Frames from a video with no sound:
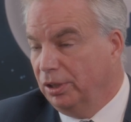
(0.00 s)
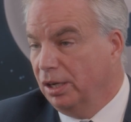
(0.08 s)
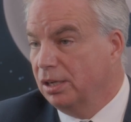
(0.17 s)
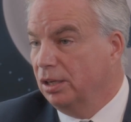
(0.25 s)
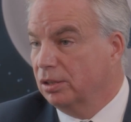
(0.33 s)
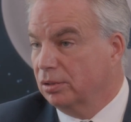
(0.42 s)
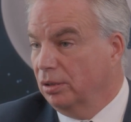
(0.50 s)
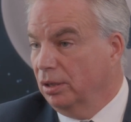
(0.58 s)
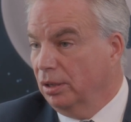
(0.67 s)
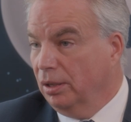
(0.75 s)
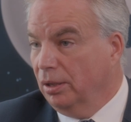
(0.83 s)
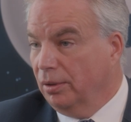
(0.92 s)
We need to teach,
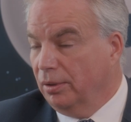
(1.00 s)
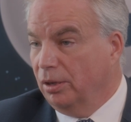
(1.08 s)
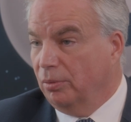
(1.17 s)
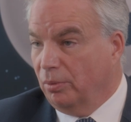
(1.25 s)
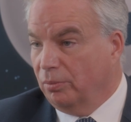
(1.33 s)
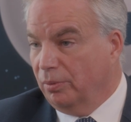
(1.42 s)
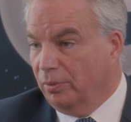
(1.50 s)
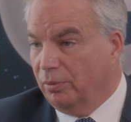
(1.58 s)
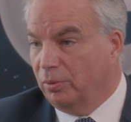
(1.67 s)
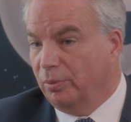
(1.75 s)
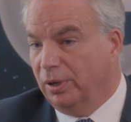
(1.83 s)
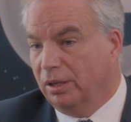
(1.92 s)

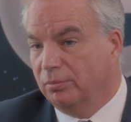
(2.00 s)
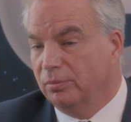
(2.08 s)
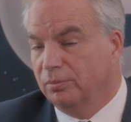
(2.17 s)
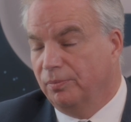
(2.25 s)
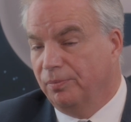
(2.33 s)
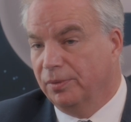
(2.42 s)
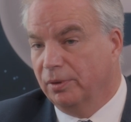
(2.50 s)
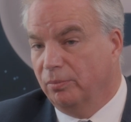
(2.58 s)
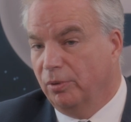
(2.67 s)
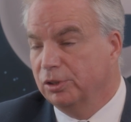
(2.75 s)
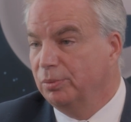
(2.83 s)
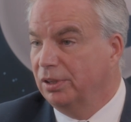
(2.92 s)
what we can,
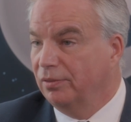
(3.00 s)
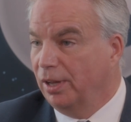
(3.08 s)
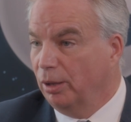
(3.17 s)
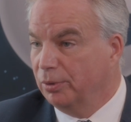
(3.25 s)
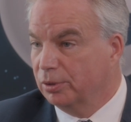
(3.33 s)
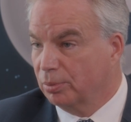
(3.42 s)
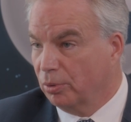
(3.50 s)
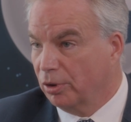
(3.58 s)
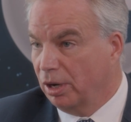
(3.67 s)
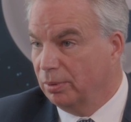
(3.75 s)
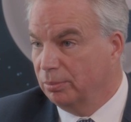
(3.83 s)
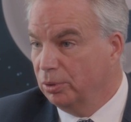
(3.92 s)
once we develop this
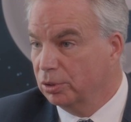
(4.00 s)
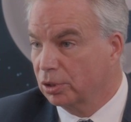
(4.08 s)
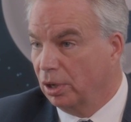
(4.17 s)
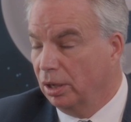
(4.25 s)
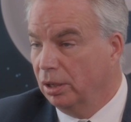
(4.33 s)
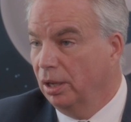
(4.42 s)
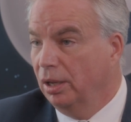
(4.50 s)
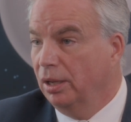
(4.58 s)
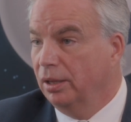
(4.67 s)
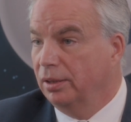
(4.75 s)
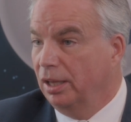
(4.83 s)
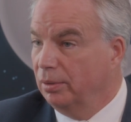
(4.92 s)
program in Moose Jaw,
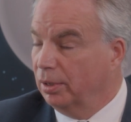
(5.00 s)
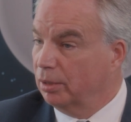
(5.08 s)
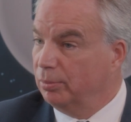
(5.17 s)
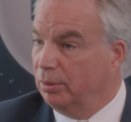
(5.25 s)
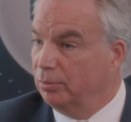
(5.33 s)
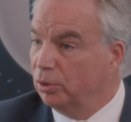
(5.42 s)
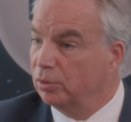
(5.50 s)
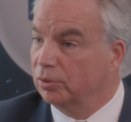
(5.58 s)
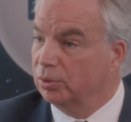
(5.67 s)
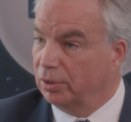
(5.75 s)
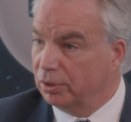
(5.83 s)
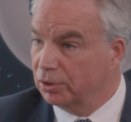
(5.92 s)
then it can be moved
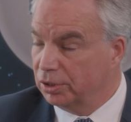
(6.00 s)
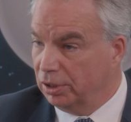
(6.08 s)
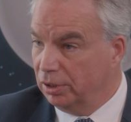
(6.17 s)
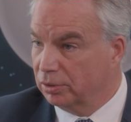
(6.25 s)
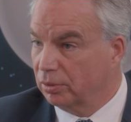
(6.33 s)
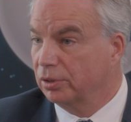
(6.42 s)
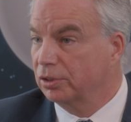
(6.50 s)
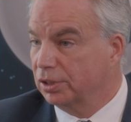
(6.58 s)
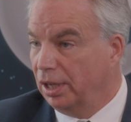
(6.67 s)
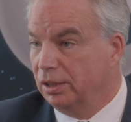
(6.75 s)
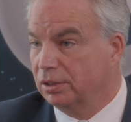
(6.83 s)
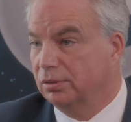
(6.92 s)
to other cities or other
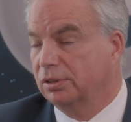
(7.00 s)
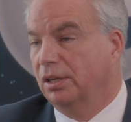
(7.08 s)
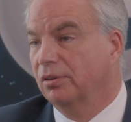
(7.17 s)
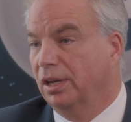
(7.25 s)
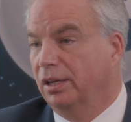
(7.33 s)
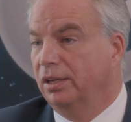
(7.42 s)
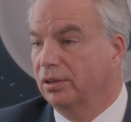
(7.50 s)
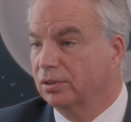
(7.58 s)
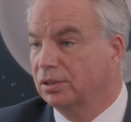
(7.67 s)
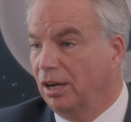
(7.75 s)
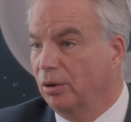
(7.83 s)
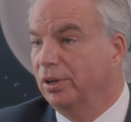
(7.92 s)
states and say, okay,
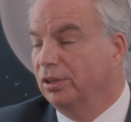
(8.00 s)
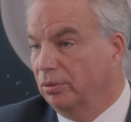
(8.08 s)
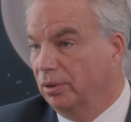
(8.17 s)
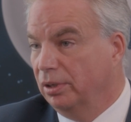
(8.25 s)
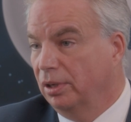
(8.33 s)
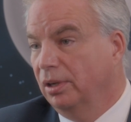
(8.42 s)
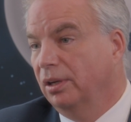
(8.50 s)
here's how we do it.